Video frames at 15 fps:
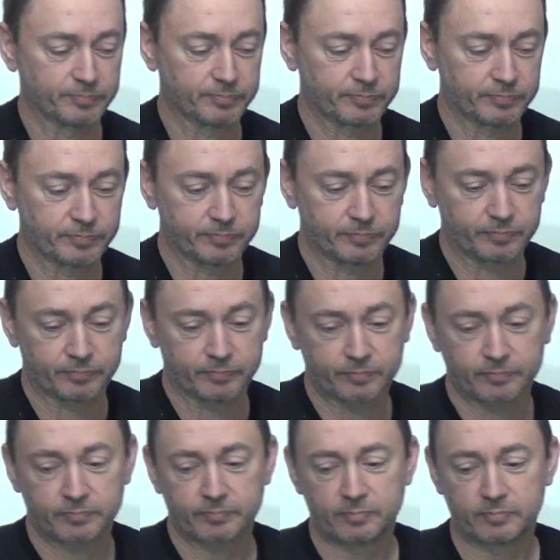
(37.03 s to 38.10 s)
Then
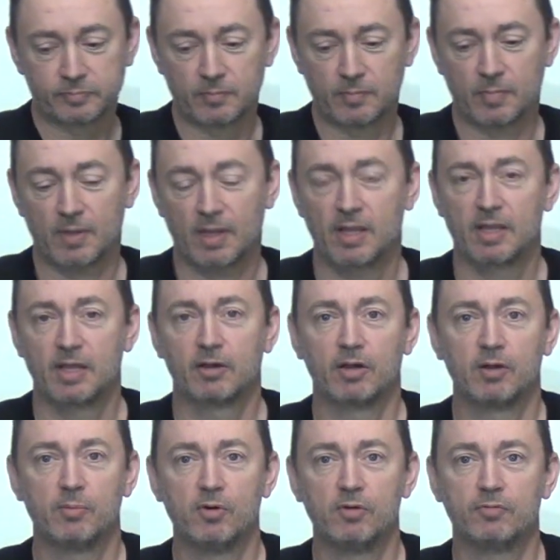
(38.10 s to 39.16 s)
we're going
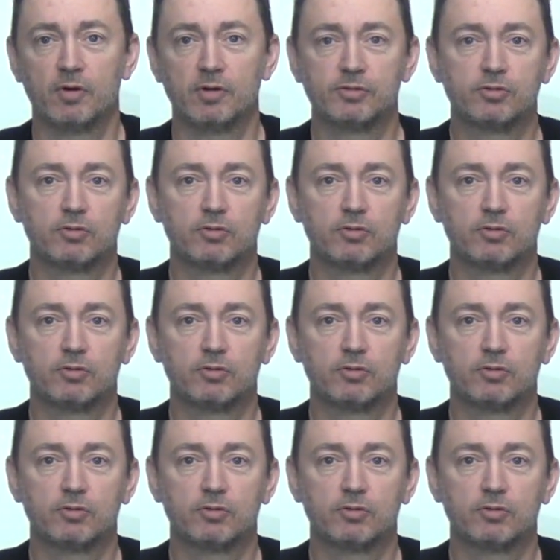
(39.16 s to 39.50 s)
to move on,